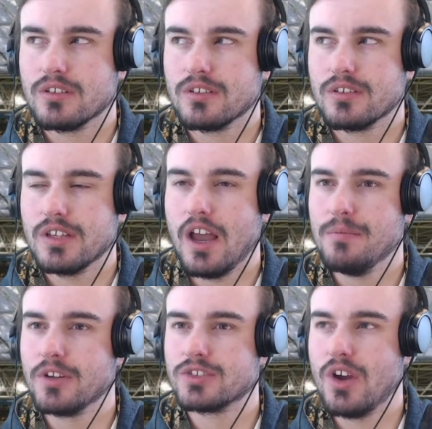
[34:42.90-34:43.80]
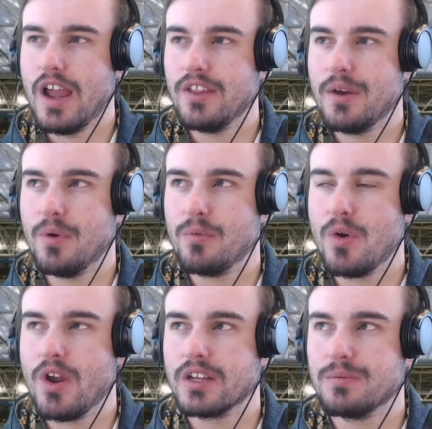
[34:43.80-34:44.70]
Yeah, I'm not sure how that would
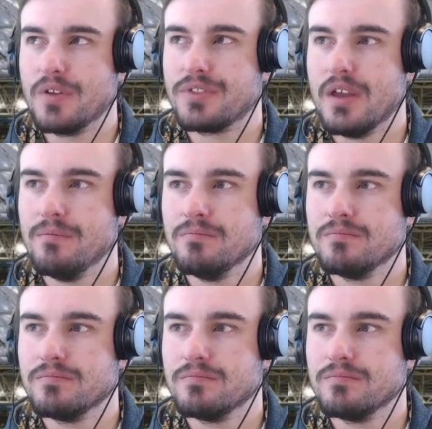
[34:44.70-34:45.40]
work with them.